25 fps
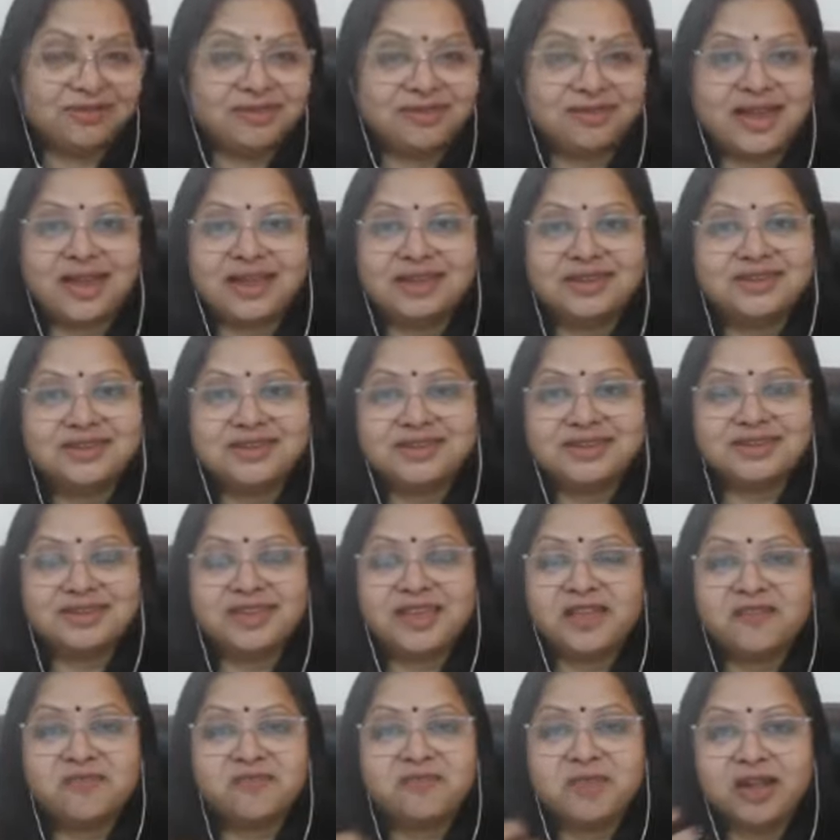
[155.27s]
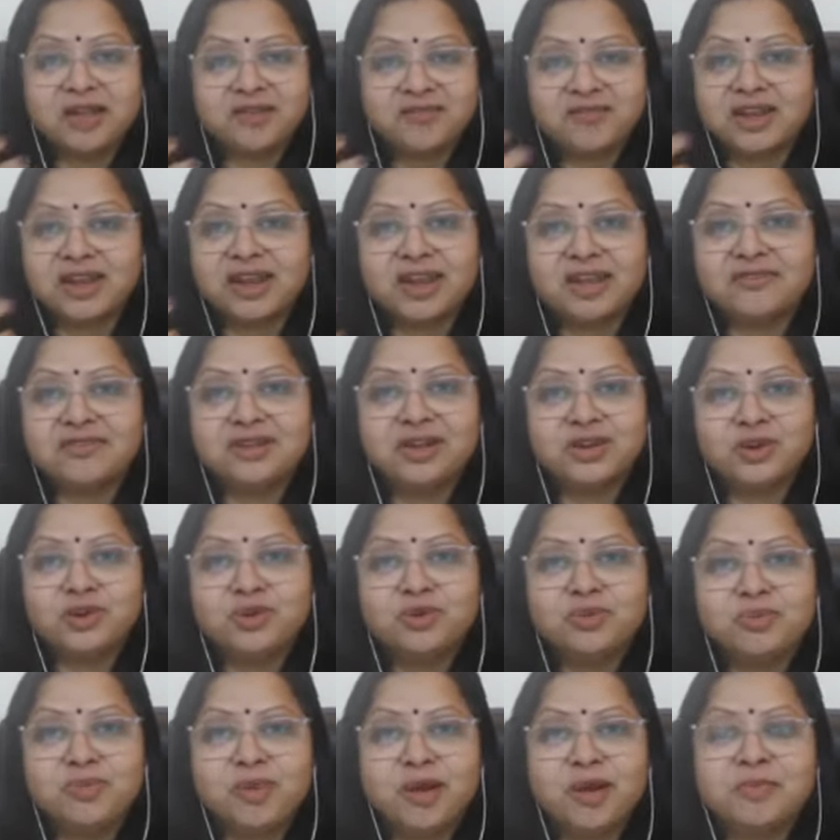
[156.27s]
I just gave my 1 hour
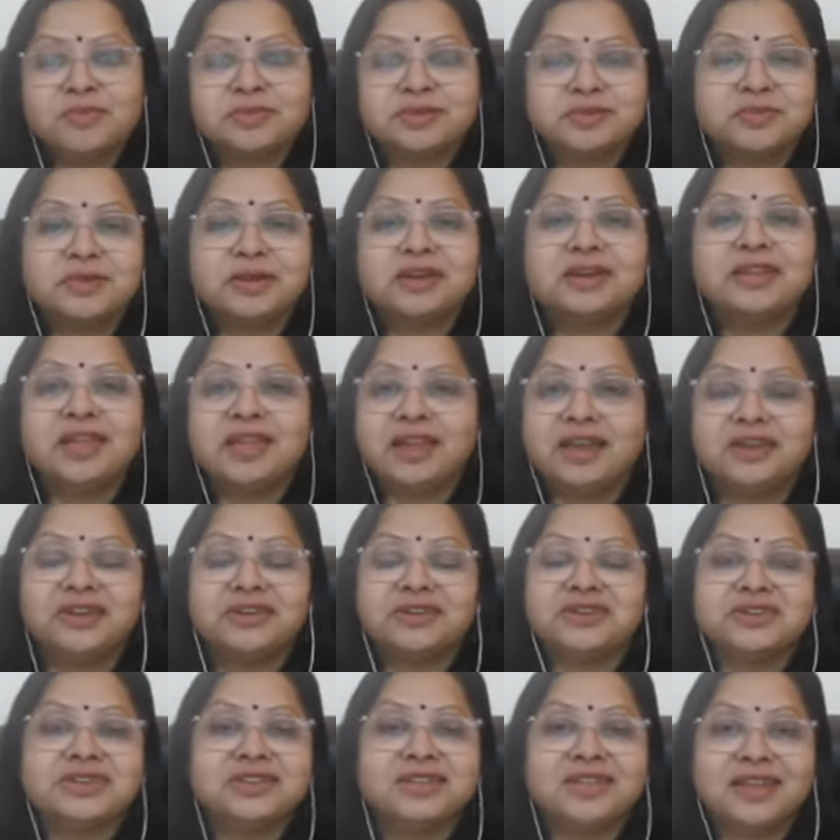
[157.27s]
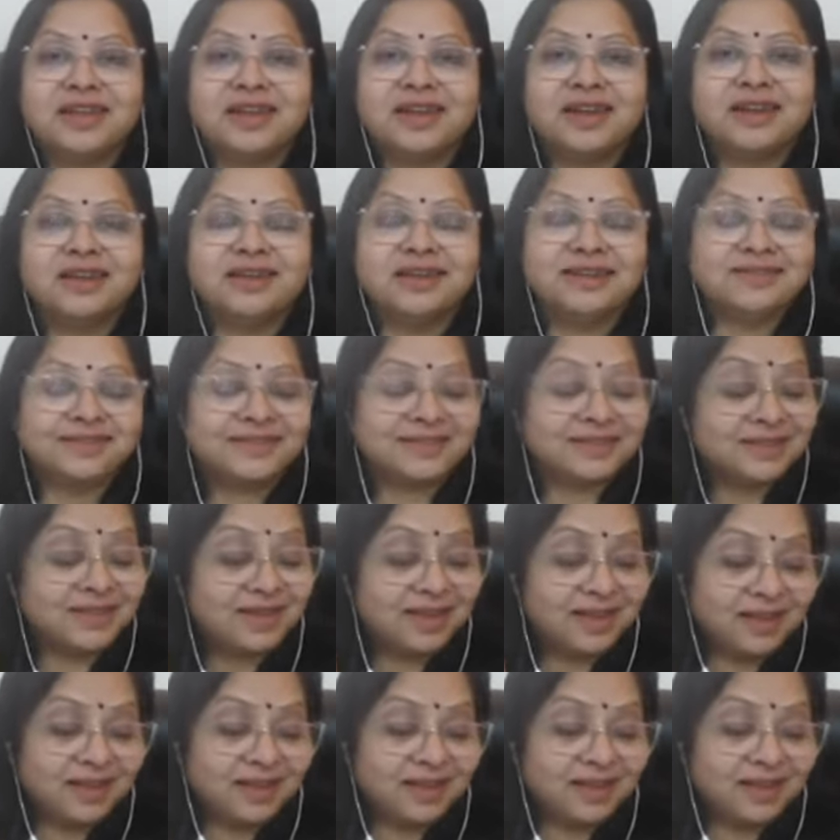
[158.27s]
to moms, but the energy they get, it's